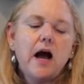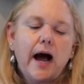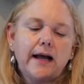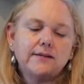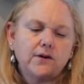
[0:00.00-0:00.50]

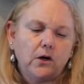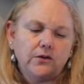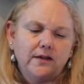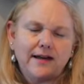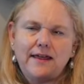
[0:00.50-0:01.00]
I saw
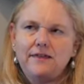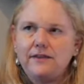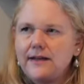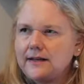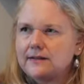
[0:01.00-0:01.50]
this. I
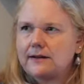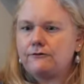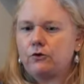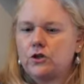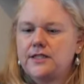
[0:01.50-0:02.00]
think it's like
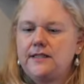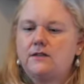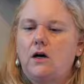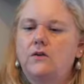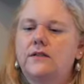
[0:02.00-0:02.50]

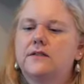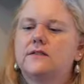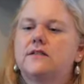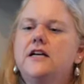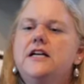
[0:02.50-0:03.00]
$14.